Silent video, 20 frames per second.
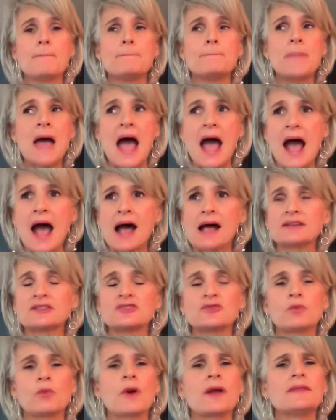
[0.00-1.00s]

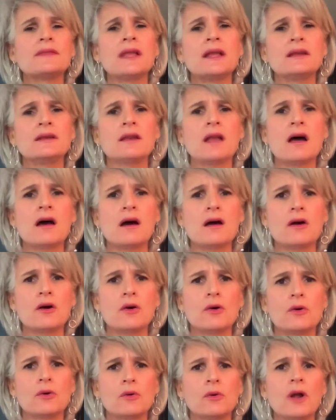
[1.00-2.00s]
past when they
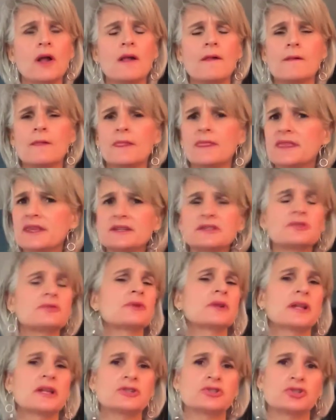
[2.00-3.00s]
know this
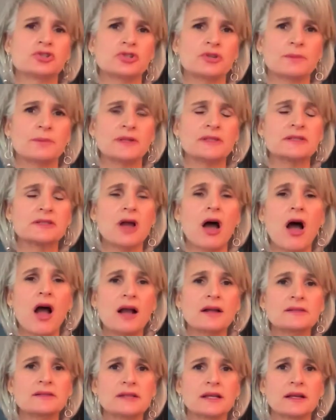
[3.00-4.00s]
relationship is
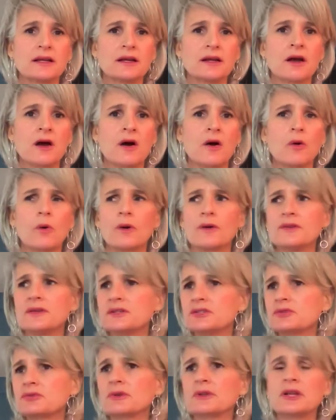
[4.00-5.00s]
toxic or
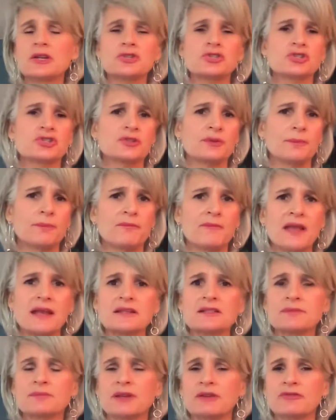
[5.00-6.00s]
this relationship
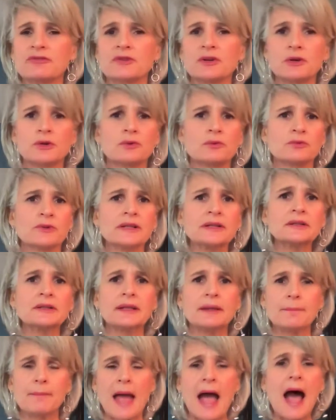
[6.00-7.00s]
makes me feel
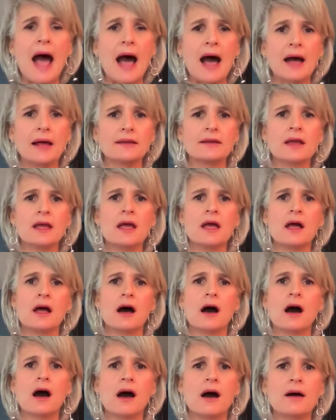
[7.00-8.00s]
really bad.
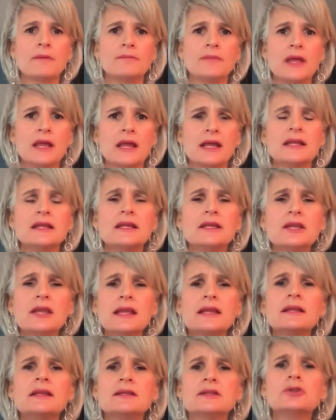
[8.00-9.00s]
Um, it,
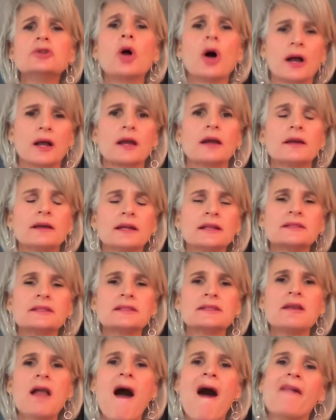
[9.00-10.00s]
it, look, it's
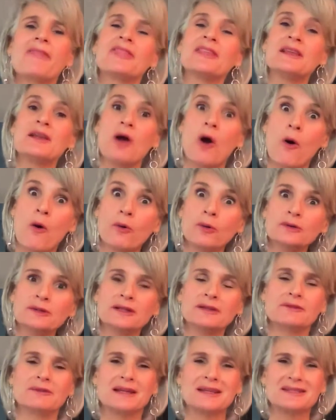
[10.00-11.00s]
not the
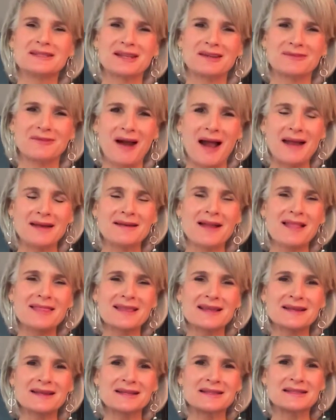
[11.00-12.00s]
only reason, right?
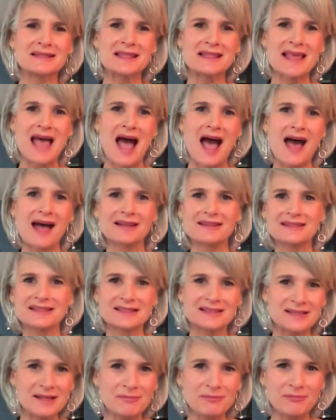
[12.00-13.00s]
Nothing is that
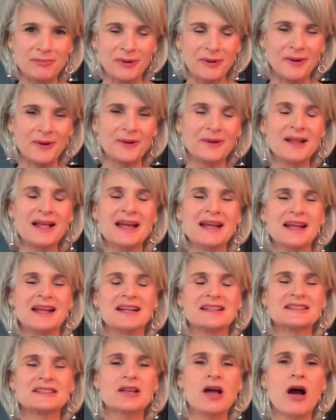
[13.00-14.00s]
simple.
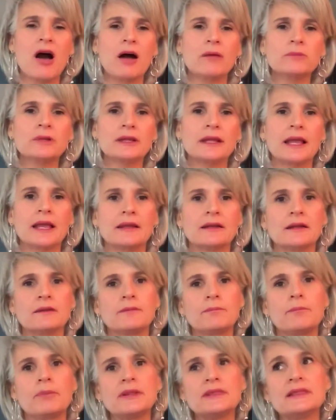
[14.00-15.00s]
It's complicated,
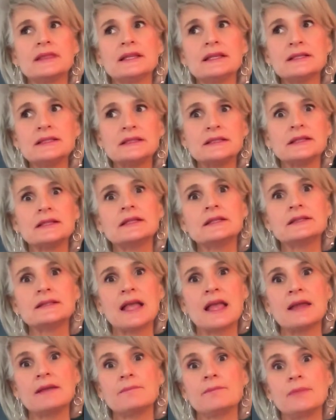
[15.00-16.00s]
but this is
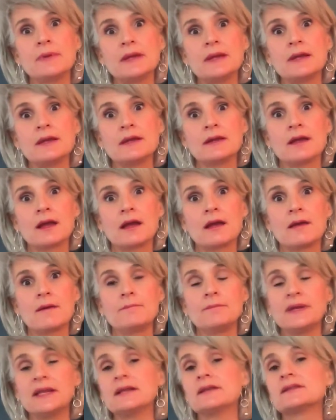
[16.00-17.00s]
a big
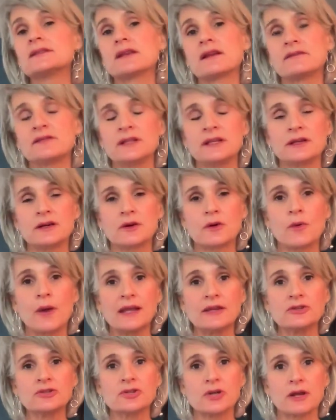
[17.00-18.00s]
piece of the
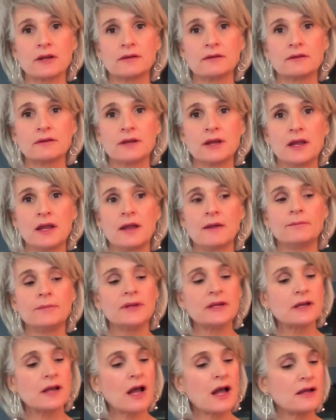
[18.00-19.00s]
equation
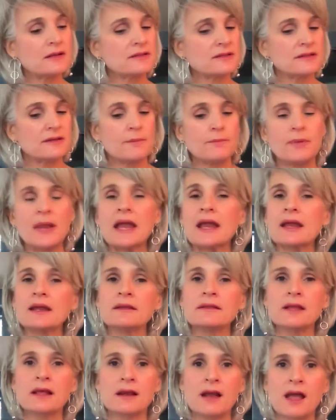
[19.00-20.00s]
because the
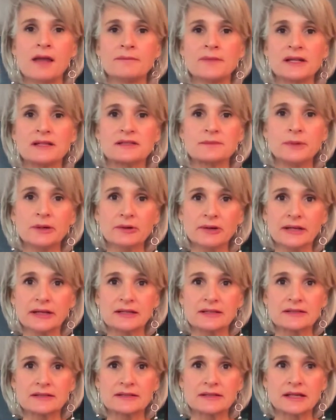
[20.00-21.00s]
pain that I'm
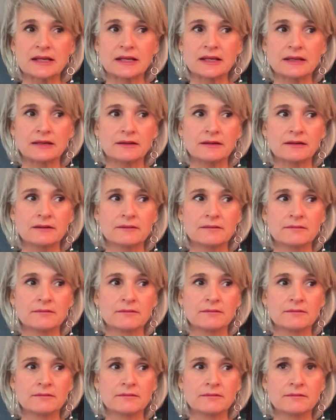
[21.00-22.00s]
experiencing
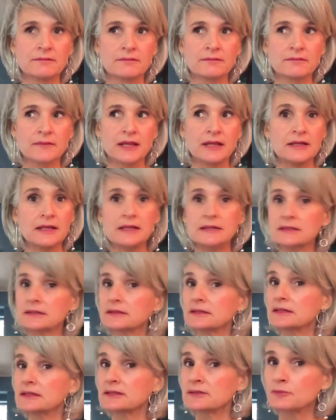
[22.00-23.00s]

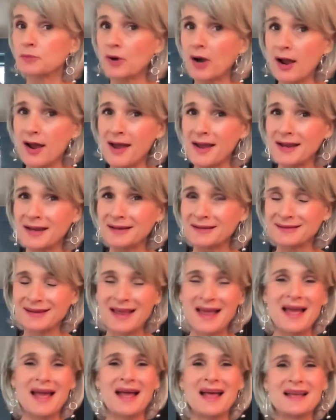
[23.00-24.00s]
isn't as bright
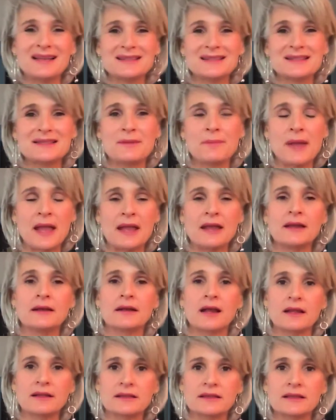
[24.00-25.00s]
as the pain
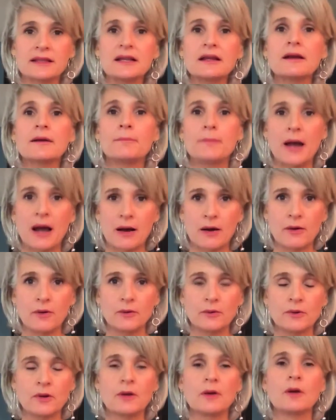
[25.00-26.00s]
I think about